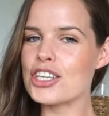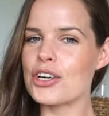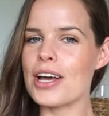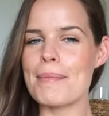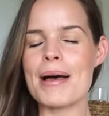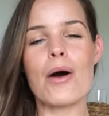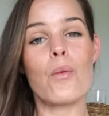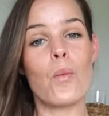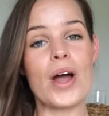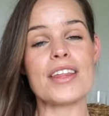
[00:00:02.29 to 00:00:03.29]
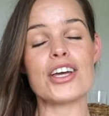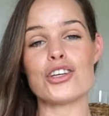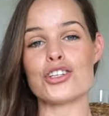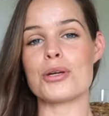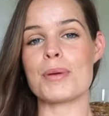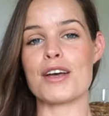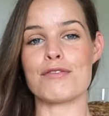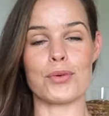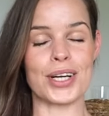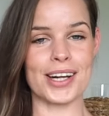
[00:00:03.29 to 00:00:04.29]
to you about whether you should be
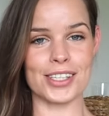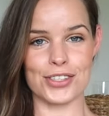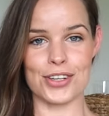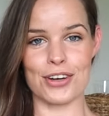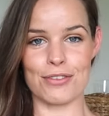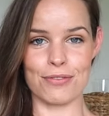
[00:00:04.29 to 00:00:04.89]
avoiding certain